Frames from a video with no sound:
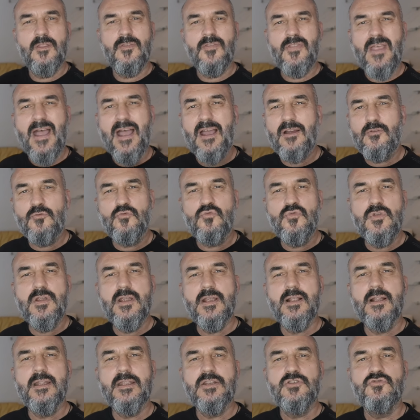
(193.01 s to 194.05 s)
That
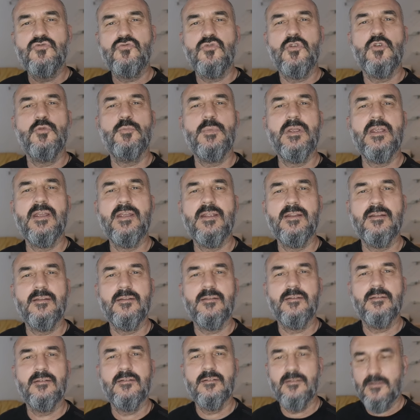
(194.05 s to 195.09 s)
really drew me in,
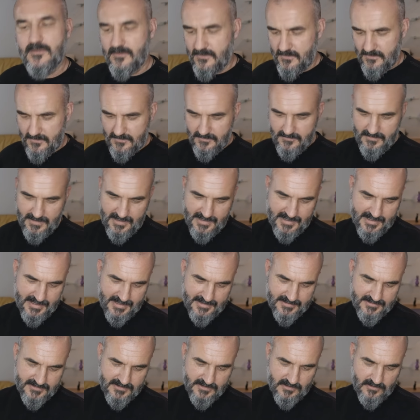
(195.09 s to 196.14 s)
the
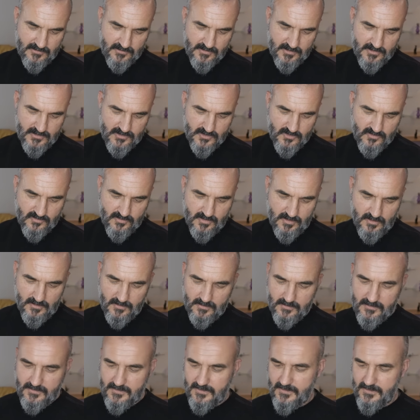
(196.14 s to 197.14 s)
hands-on control.